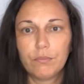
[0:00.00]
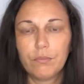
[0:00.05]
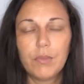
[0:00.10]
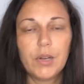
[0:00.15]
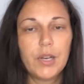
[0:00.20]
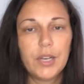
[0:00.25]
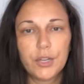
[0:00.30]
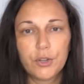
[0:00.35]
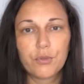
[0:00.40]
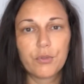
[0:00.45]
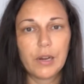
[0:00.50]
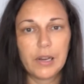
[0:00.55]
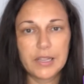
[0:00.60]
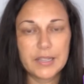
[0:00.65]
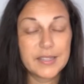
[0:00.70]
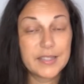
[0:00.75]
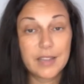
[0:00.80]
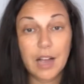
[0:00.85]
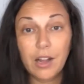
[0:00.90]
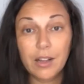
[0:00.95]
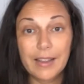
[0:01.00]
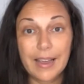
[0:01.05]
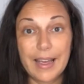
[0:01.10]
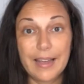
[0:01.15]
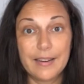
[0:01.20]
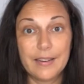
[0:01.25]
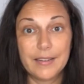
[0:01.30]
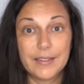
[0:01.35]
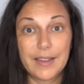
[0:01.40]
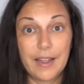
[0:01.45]
literally suck
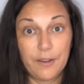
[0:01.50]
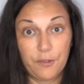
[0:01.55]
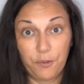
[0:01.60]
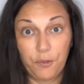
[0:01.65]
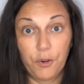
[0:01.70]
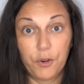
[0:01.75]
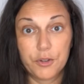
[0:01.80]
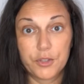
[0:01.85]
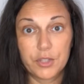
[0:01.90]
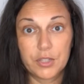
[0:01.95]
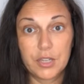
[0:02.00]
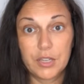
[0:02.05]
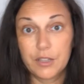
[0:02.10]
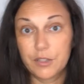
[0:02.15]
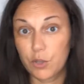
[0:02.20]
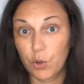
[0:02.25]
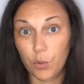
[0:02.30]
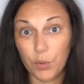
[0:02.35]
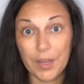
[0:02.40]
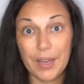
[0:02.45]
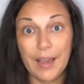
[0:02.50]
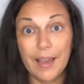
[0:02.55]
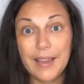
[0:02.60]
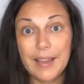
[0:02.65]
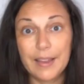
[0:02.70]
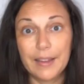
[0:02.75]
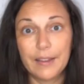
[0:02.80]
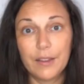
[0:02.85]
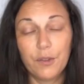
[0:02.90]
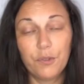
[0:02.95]
at it at first it's
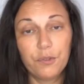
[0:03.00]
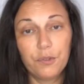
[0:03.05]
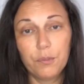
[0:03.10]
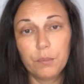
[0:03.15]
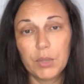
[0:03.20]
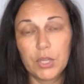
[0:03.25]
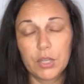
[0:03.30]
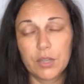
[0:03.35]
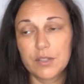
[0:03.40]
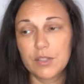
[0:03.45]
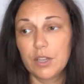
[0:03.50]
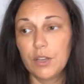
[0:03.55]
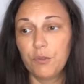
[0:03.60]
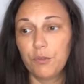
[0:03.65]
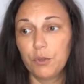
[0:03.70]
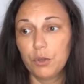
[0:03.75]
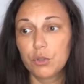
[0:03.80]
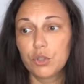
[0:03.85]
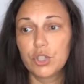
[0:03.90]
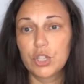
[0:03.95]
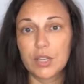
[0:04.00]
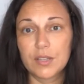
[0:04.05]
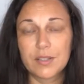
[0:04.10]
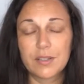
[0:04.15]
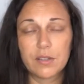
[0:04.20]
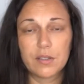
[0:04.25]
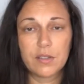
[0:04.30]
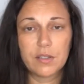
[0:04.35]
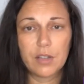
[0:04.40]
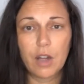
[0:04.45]
okay if because if you're just
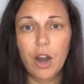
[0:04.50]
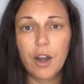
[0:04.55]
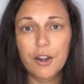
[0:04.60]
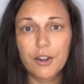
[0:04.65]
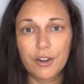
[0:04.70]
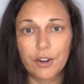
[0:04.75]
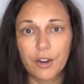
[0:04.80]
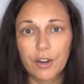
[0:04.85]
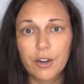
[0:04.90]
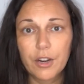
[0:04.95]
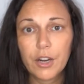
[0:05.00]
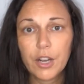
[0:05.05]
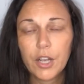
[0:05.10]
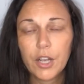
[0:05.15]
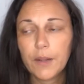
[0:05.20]
a starter